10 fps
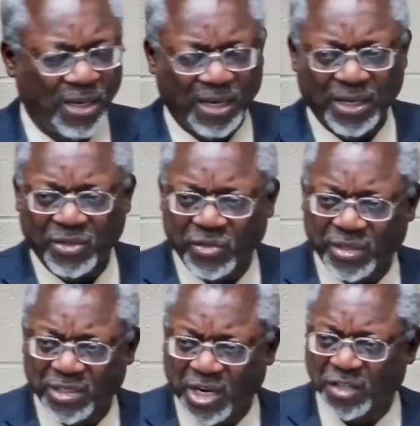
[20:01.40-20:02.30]
into the
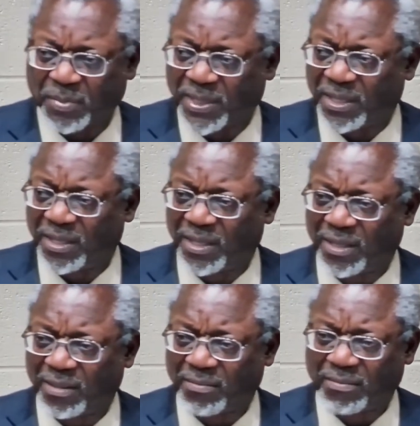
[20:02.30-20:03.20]
judgment
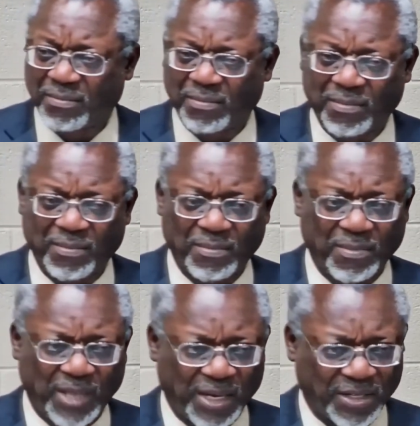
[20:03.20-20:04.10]

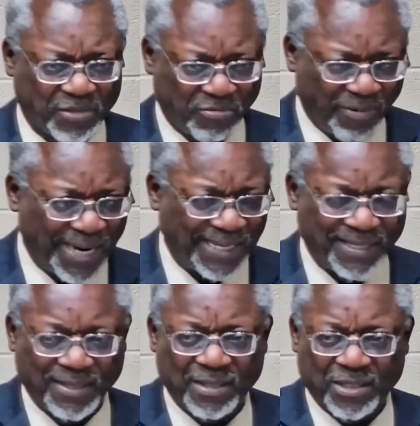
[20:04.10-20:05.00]
that is right
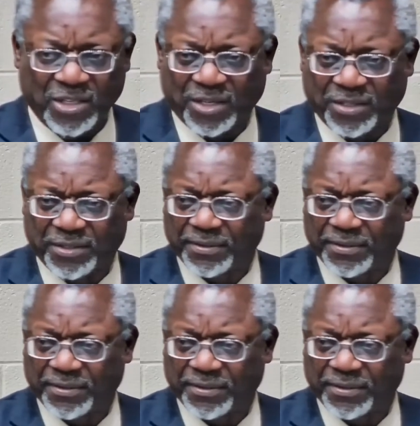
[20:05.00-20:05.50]
and just.